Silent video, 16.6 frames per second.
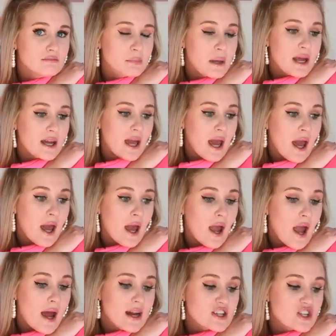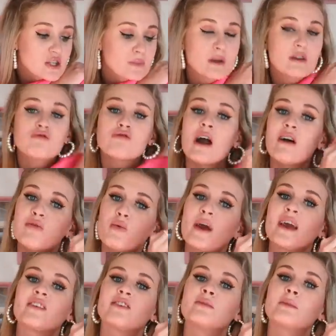being gay, and it's just been a rough
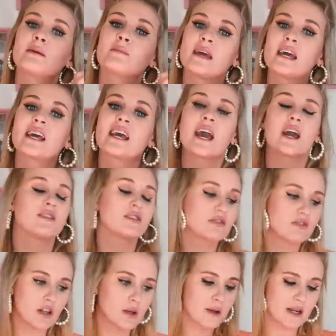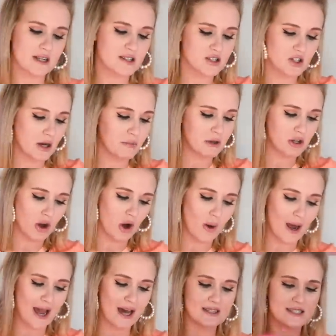week for me being gay. If you follow me on Instagram, you know
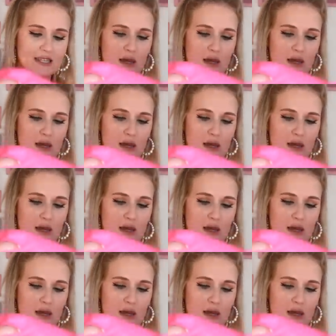I had